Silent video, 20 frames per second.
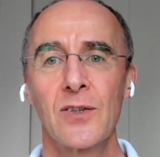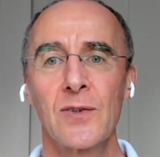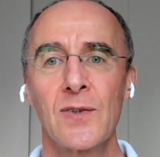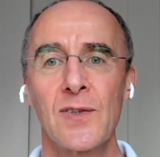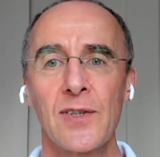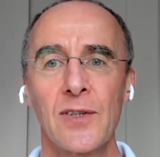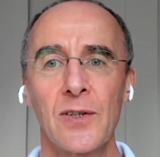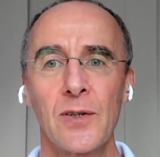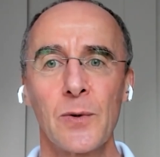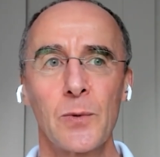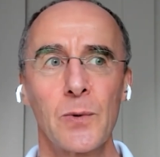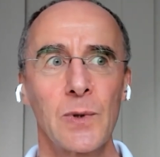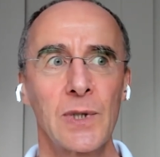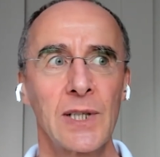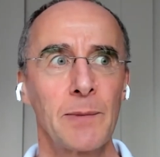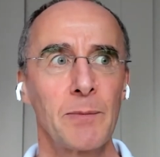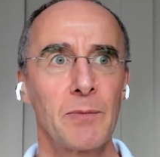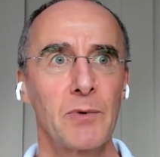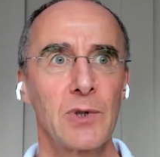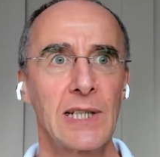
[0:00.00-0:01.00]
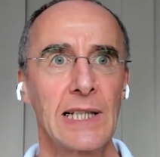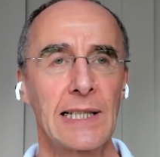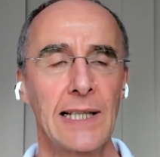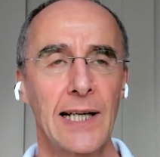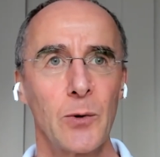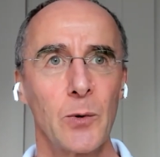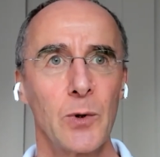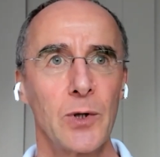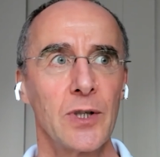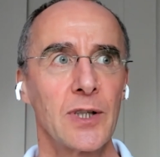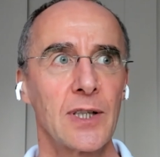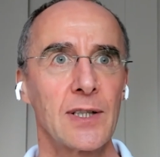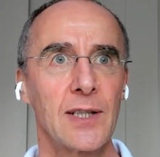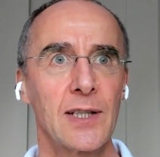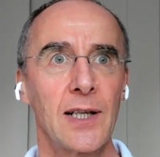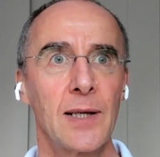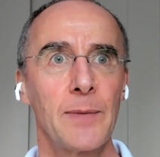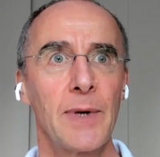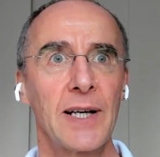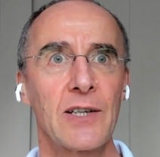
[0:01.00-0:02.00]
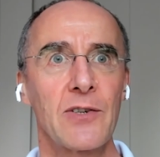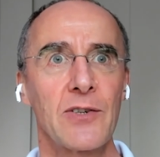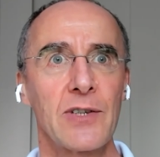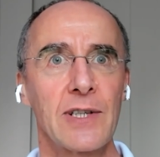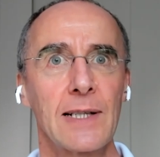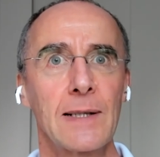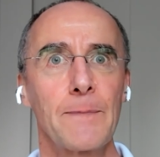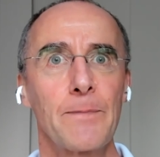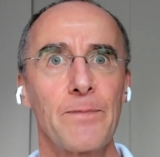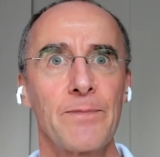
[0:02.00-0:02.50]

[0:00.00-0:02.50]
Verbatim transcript: So when I'm reading their work, I'm actually